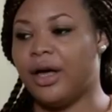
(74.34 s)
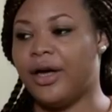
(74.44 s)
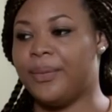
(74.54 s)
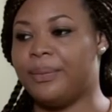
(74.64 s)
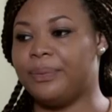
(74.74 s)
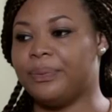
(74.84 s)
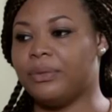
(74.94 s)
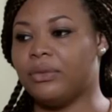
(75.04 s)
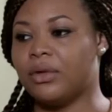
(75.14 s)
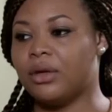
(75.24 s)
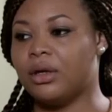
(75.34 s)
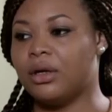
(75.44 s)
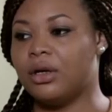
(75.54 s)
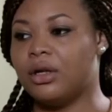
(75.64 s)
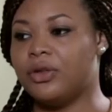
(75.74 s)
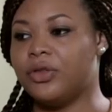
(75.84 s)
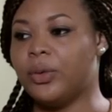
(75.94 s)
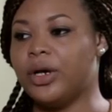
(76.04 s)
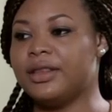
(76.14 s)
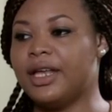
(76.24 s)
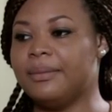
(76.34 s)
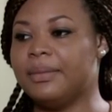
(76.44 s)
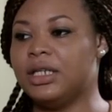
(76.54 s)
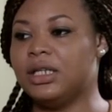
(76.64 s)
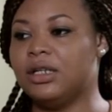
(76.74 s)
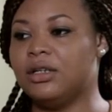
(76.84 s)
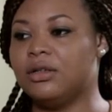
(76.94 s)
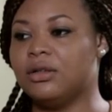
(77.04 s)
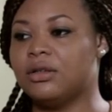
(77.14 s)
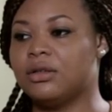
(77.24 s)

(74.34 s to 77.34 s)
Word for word: there weren't that many